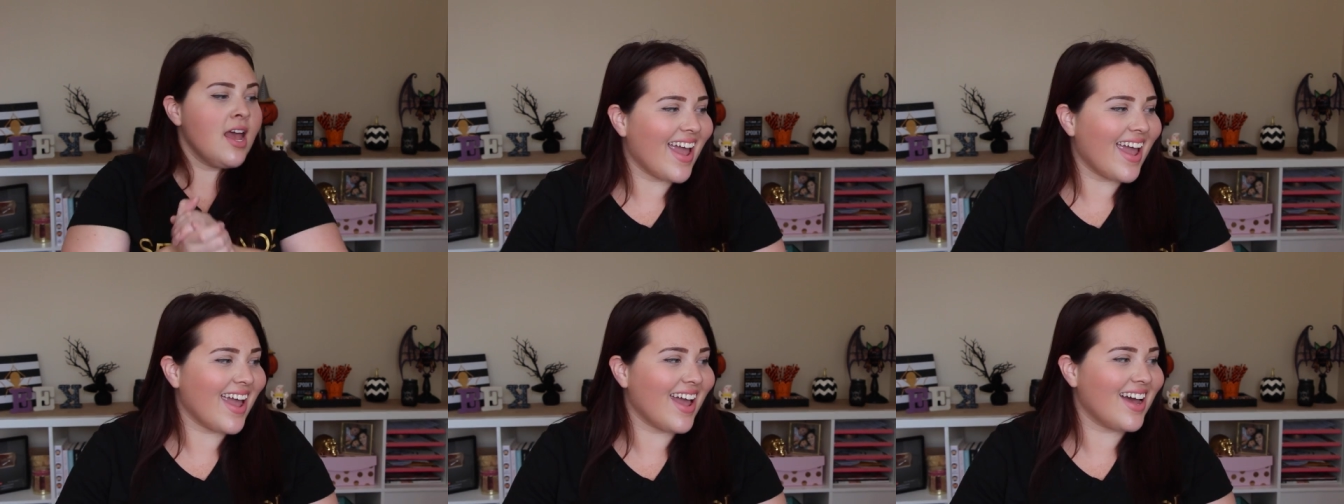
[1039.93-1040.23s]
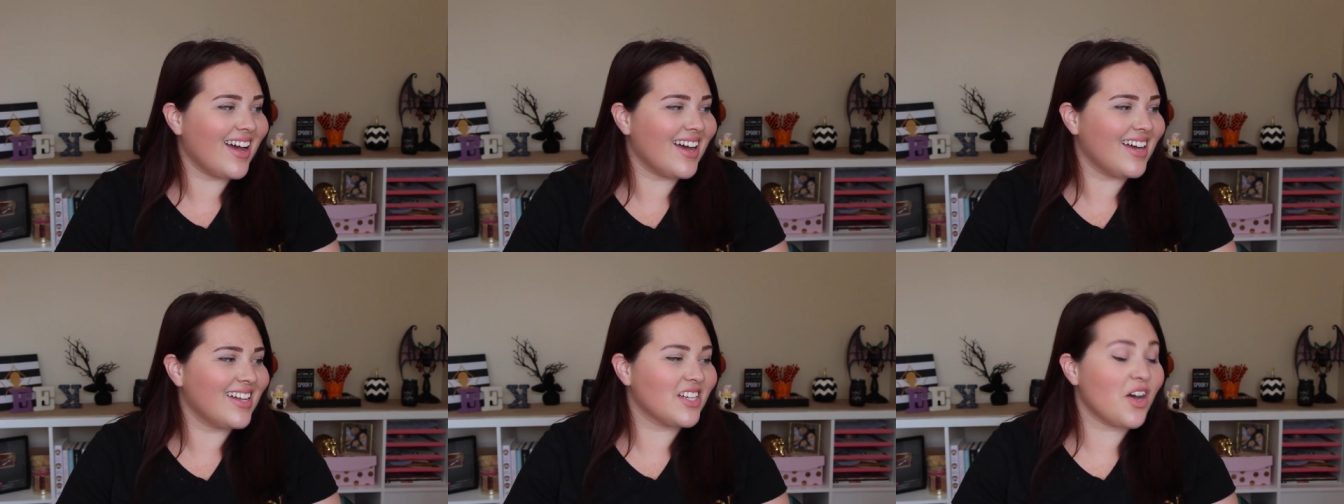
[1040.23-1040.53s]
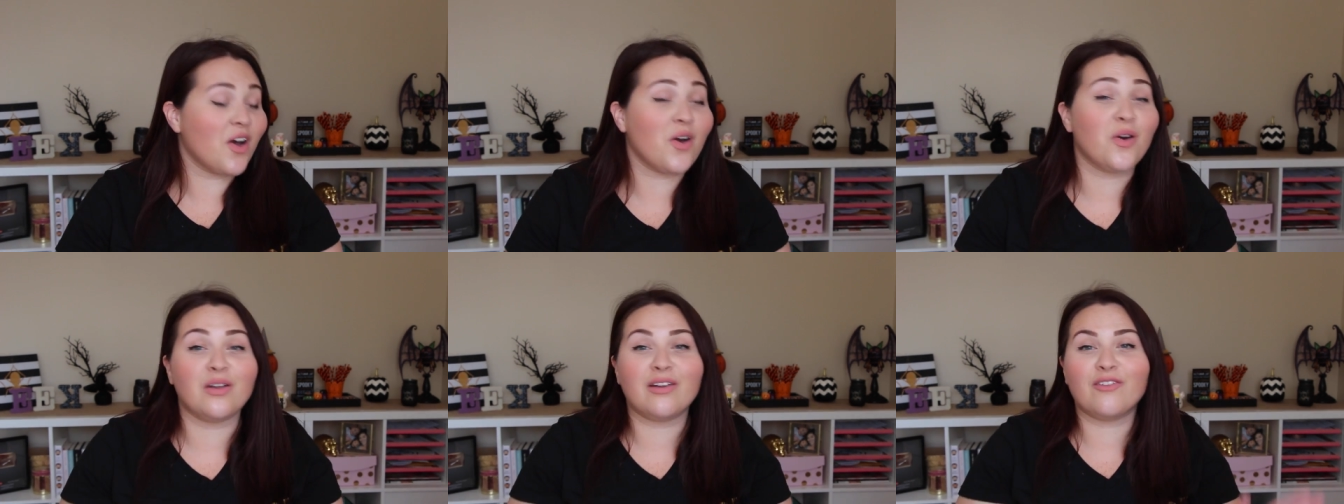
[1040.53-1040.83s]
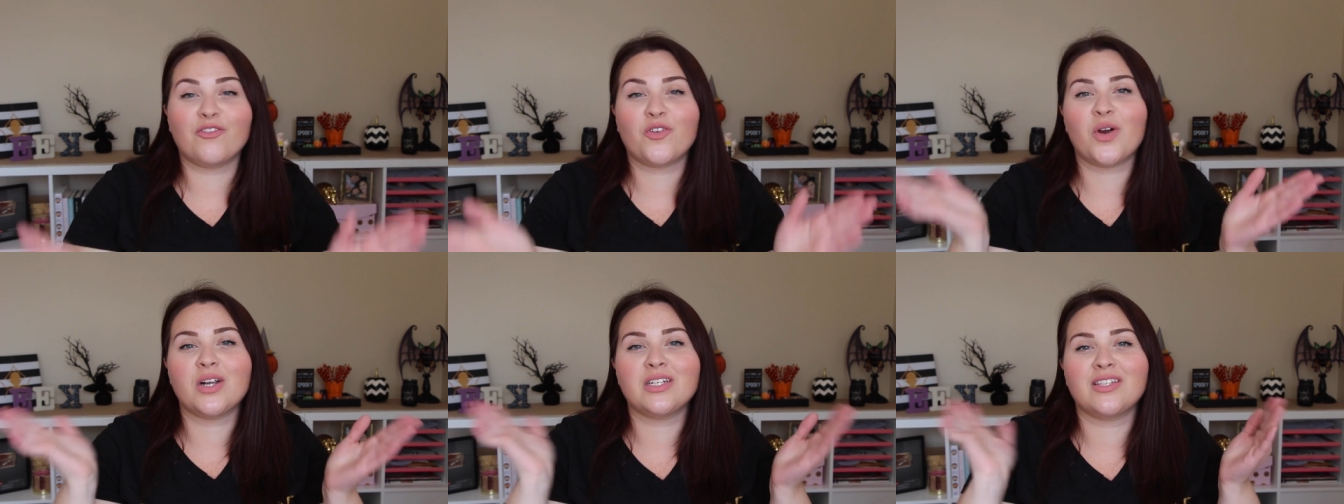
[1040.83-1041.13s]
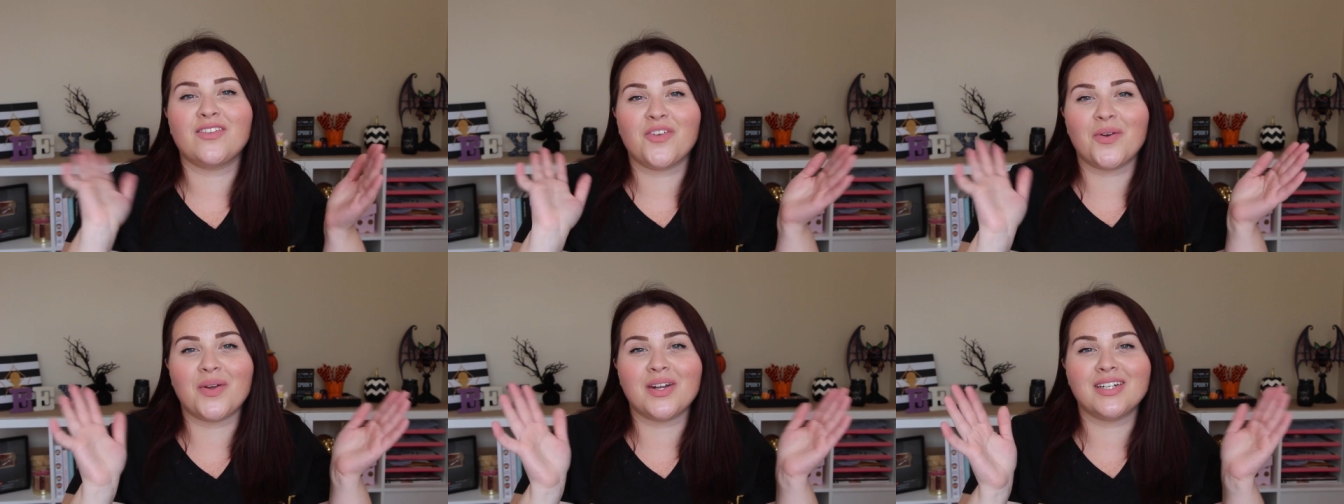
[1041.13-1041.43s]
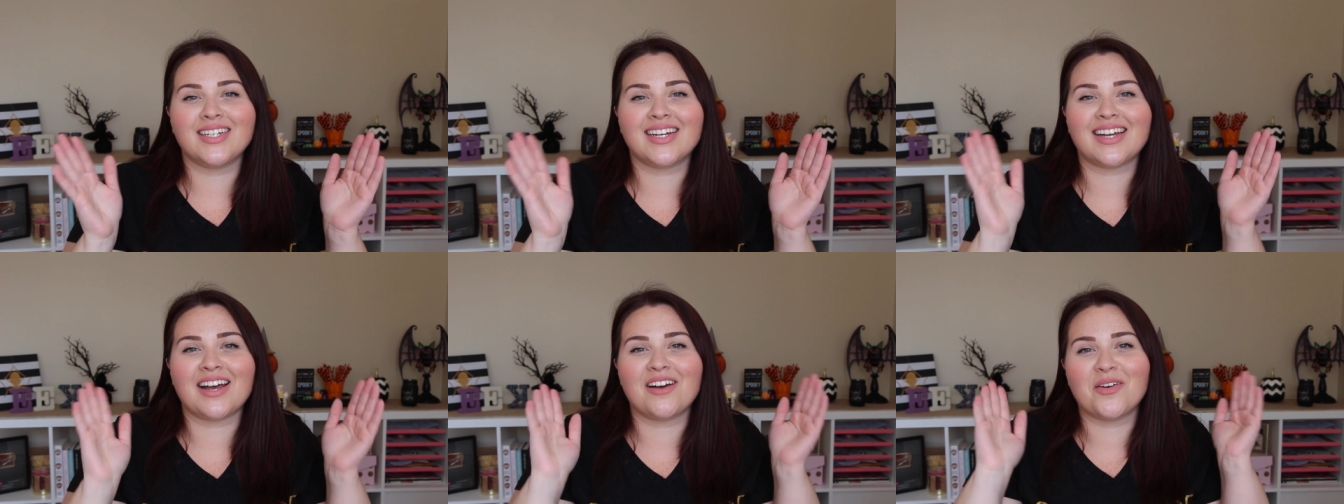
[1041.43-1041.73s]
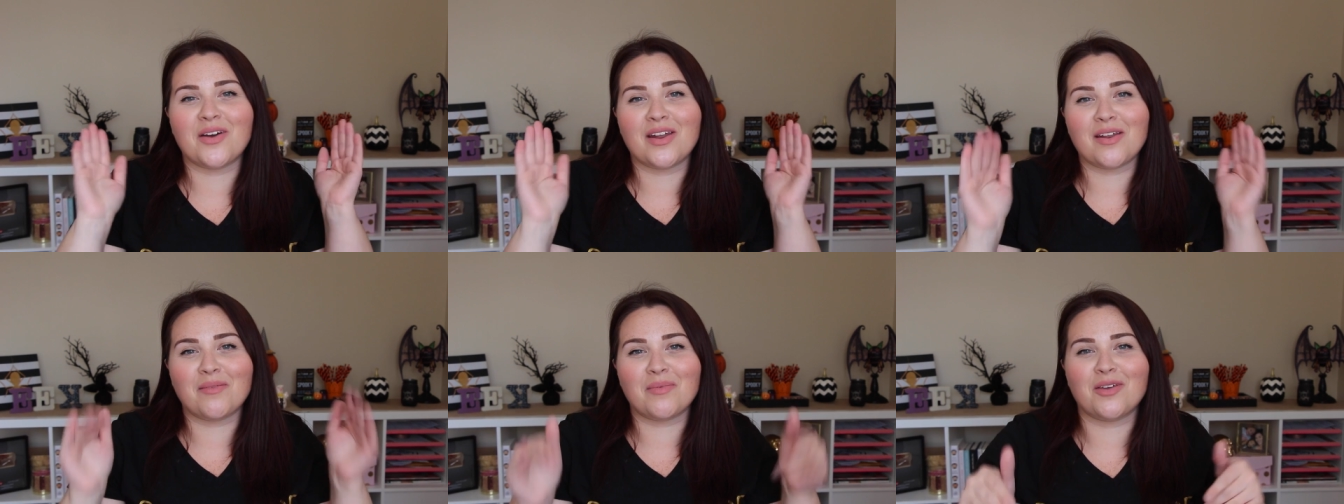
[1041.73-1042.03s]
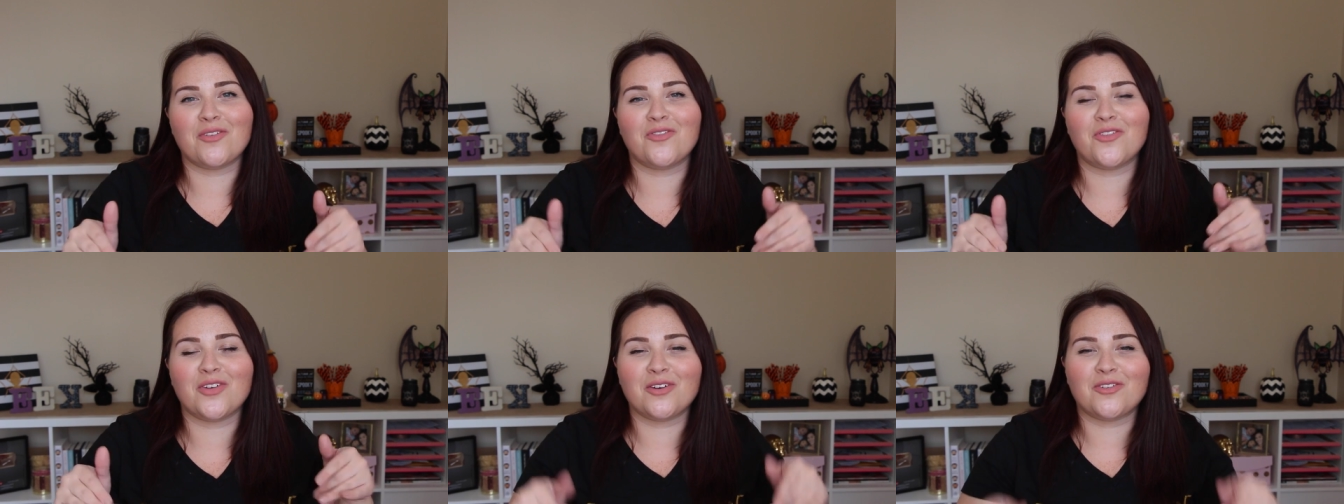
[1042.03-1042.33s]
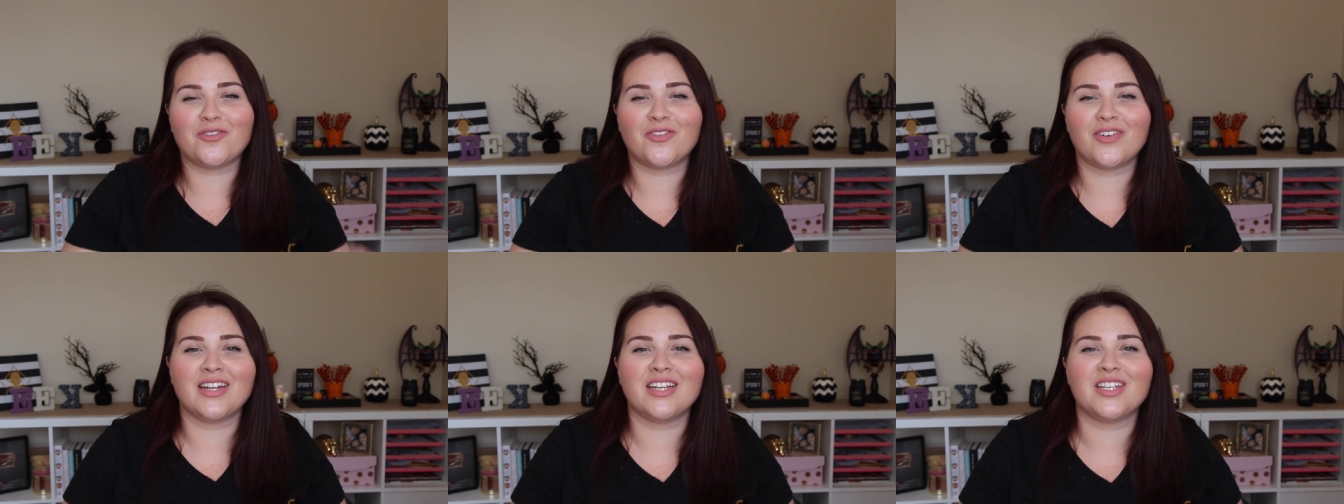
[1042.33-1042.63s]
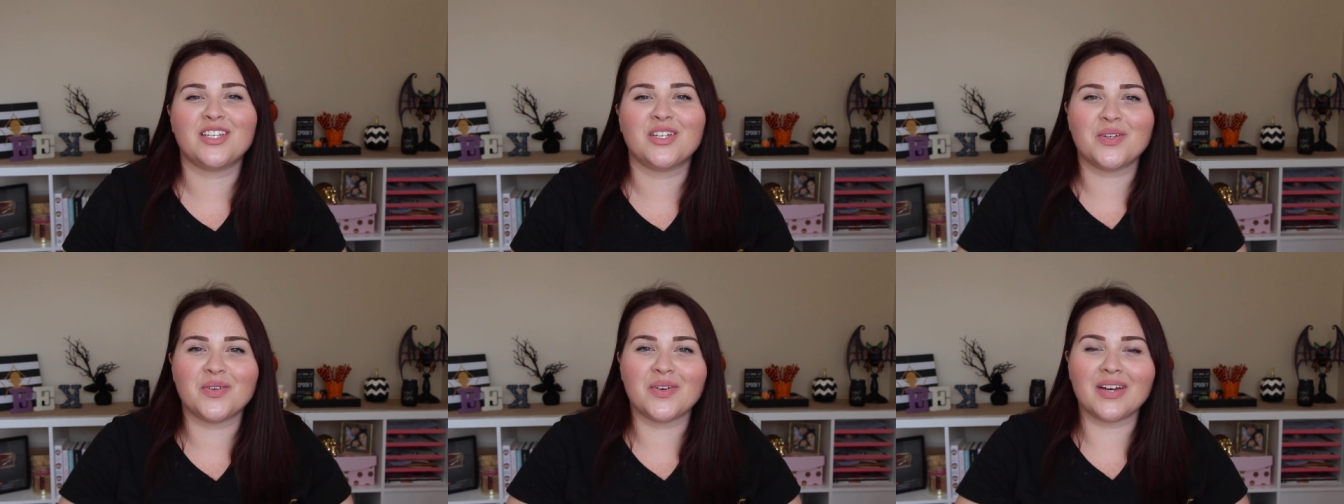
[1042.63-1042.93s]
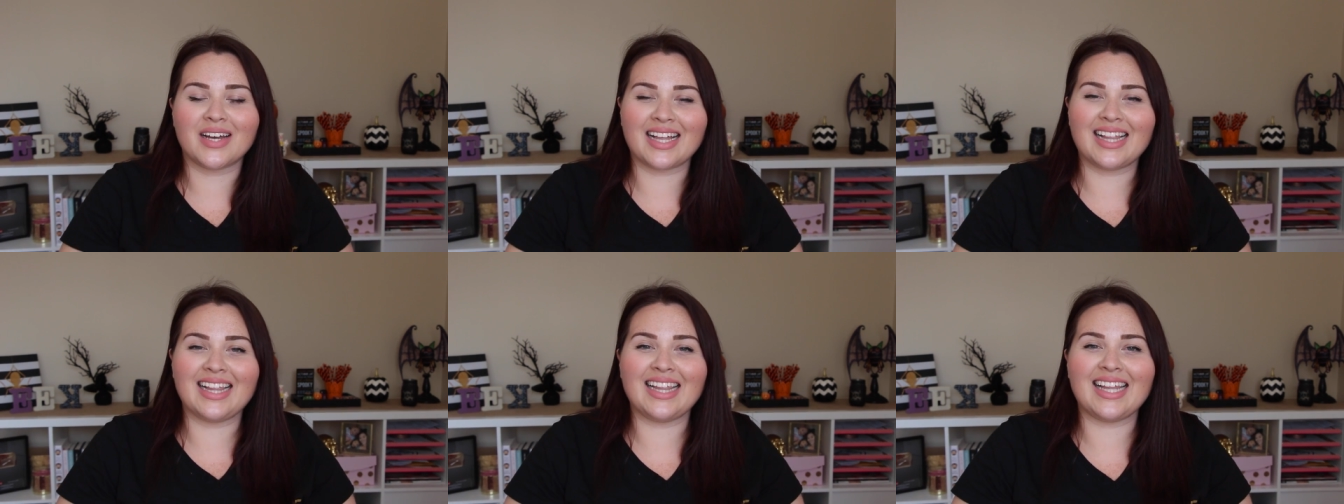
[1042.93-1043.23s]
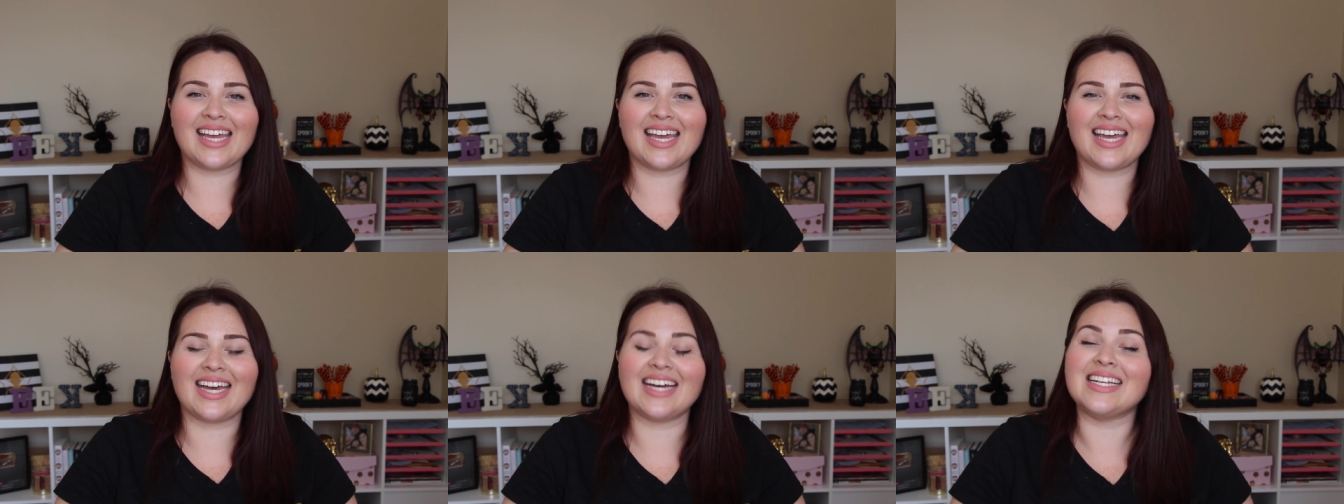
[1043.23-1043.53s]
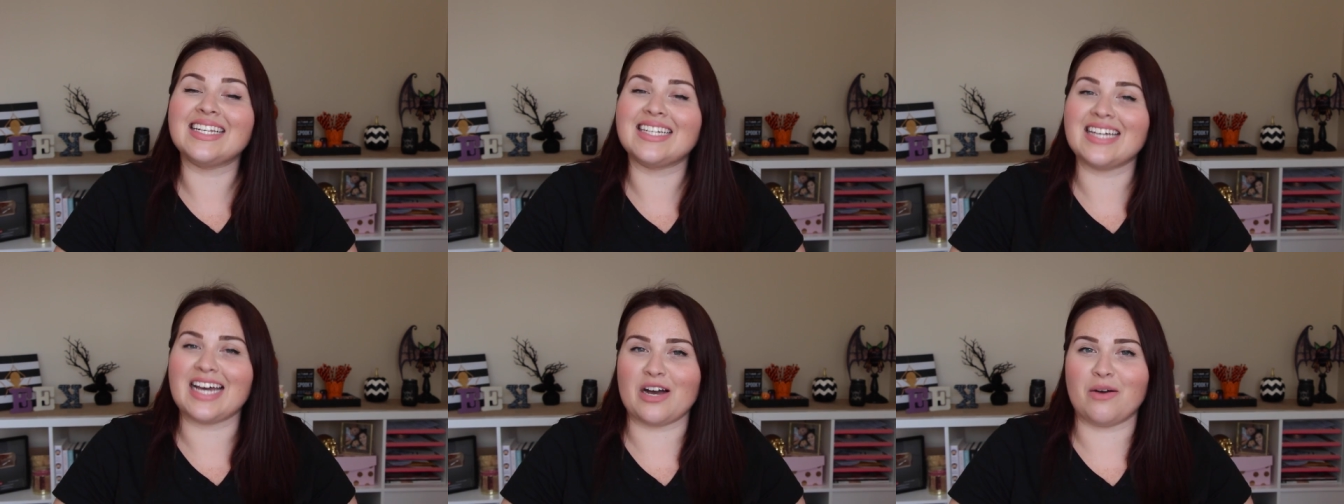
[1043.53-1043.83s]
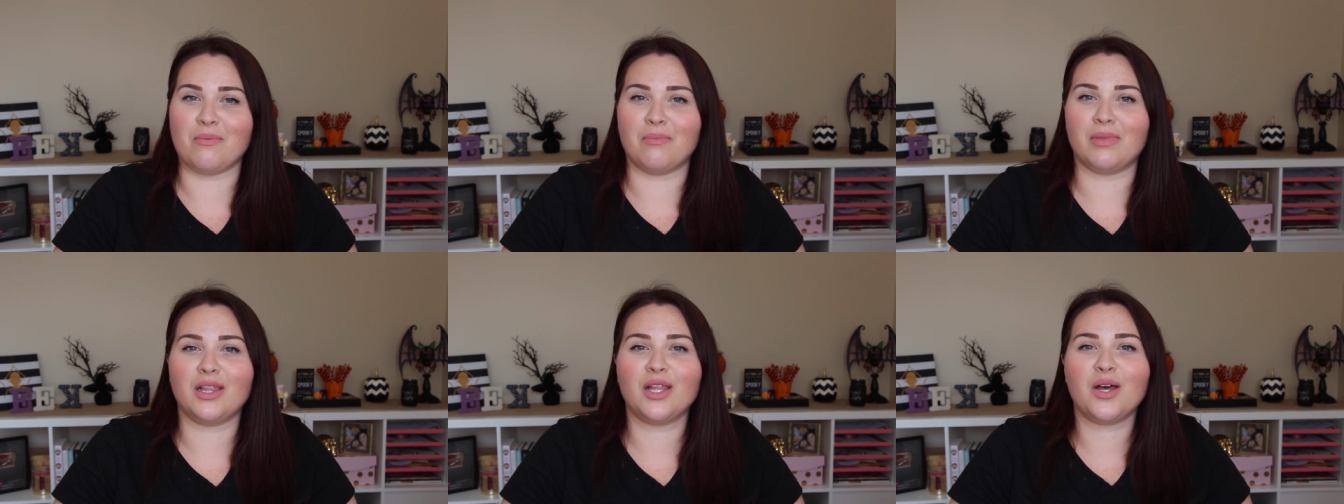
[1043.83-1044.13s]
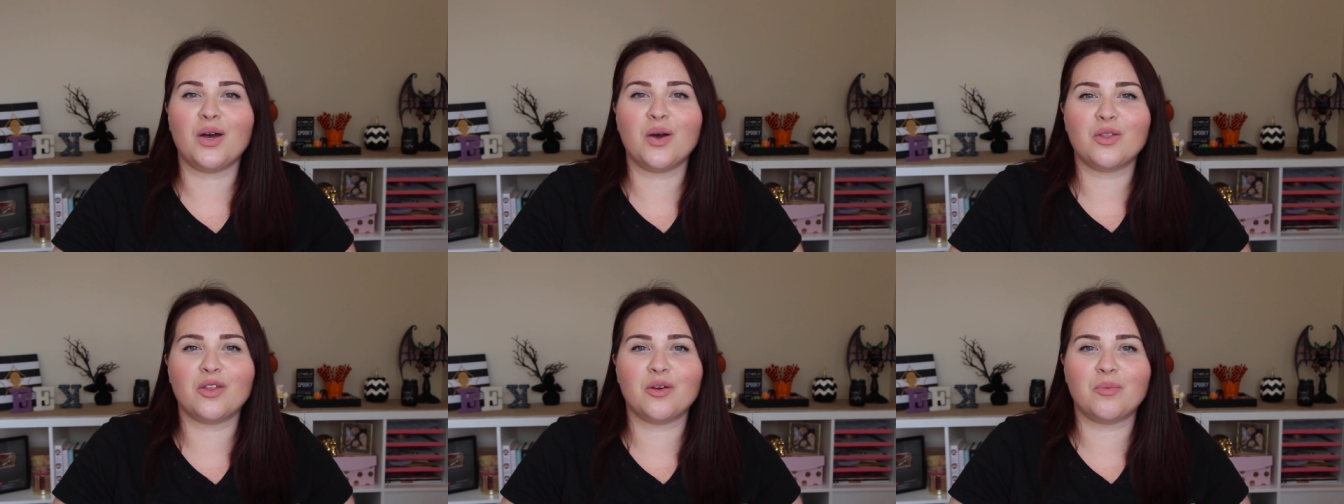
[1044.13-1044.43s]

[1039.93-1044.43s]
And oh, and of course, if you want to check out Gwynnie Bee, feel free to click down below.